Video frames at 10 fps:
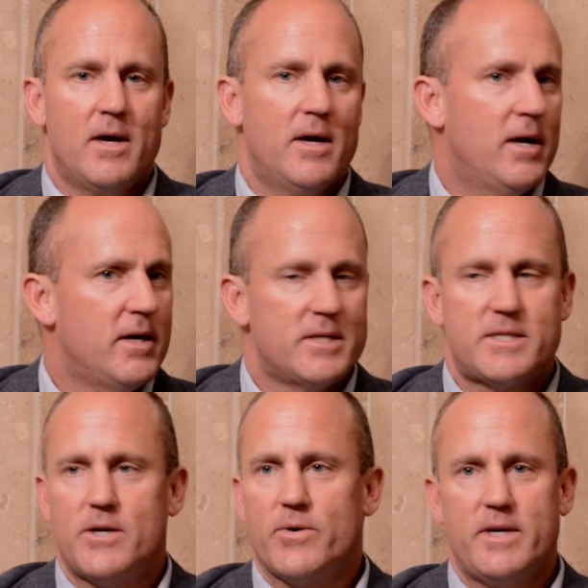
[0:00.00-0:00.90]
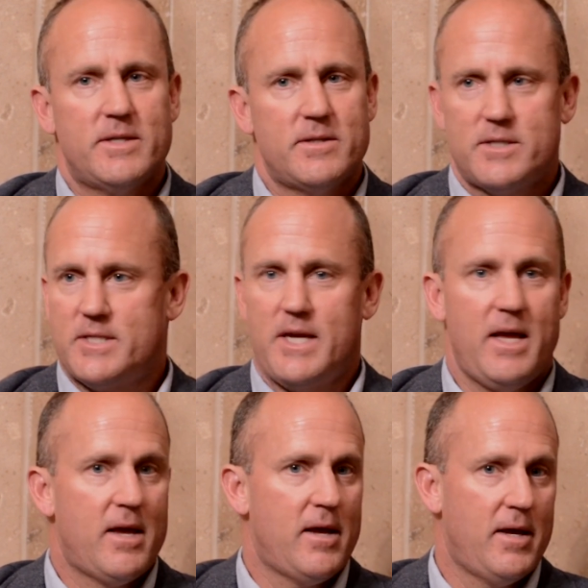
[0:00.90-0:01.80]
Assyrian,
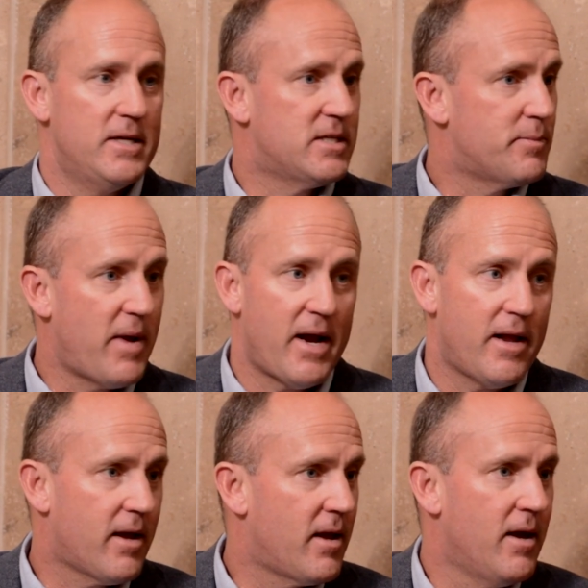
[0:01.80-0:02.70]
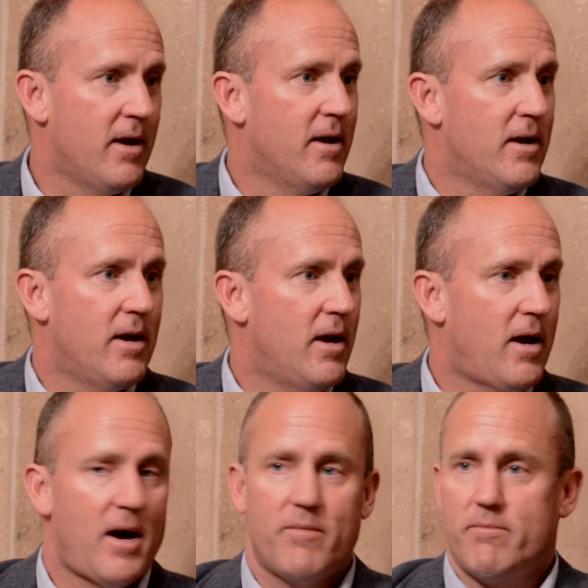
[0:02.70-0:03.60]
Sikh, Hispanic,
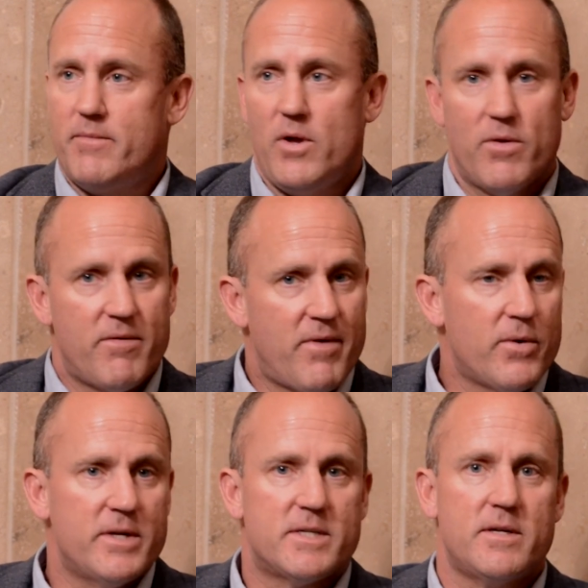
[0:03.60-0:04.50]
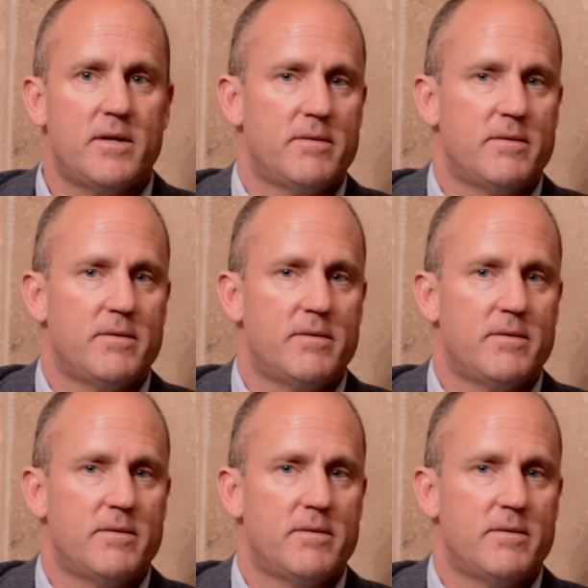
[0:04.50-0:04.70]
the various